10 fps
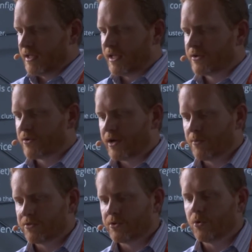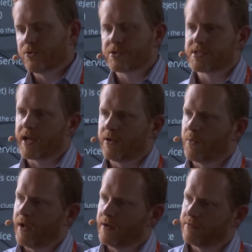integrating with an older style
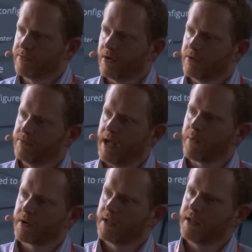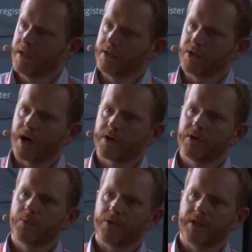way of networking in
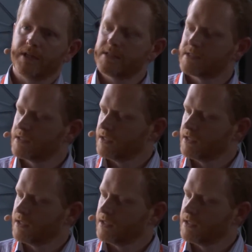Docker with links.